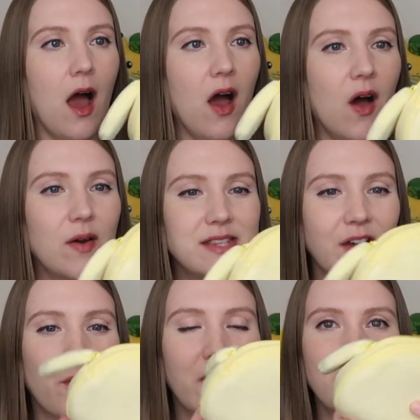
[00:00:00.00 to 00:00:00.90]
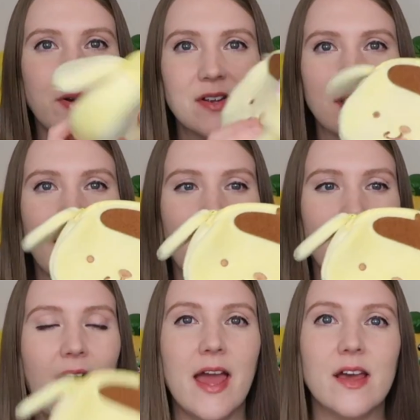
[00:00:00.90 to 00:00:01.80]
Oh, it's a coin purse
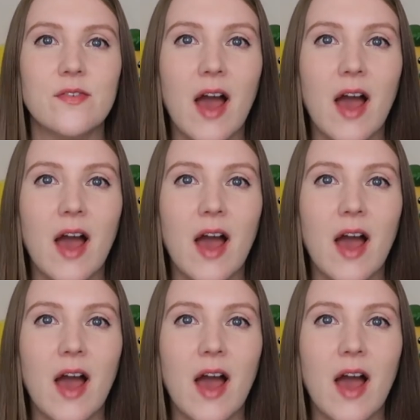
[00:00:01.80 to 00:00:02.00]
again. I have